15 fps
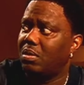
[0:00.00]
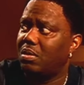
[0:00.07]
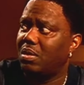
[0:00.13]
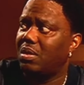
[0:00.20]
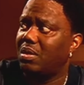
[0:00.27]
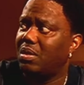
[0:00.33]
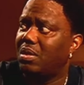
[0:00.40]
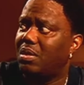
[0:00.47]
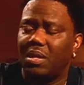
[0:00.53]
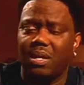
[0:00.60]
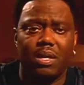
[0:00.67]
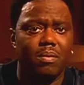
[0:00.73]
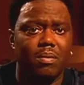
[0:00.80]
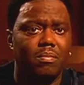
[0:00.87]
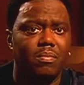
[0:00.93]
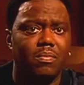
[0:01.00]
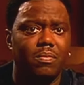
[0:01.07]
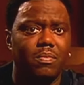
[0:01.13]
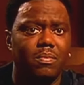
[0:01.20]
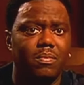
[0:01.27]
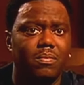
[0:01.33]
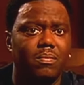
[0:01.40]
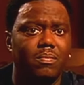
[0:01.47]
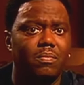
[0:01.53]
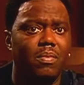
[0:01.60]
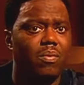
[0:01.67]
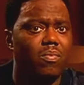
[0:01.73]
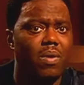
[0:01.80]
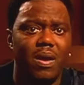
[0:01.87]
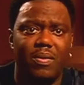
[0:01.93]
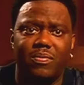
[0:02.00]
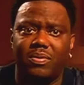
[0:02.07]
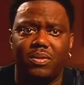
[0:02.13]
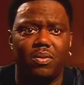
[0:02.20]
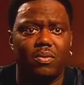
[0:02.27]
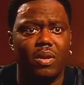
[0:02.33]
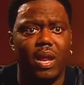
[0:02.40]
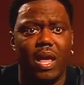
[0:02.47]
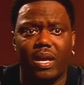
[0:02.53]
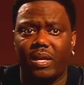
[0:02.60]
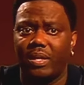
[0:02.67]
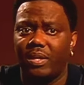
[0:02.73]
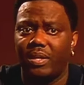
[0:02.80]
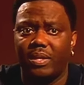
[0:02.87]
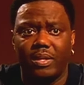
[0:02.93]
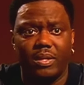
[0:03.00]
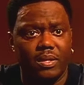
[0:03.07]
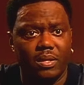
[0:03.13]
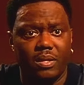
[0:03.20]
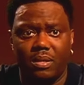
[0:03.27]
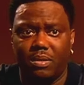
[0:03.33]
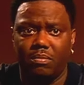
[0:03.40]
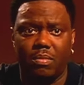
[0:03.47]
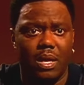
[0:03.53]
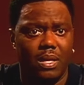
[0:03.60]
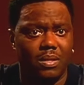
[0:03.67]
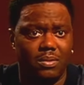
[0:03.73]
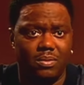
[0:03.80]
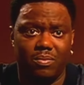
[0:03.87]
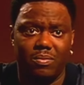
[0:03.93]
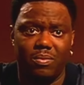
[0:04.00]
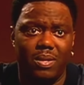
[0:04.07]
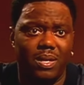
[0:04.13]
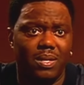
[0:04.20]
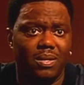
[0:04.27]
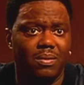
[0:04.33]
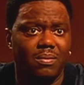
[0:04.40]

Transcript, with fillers: in the den. My wife, she don't like it. I swear.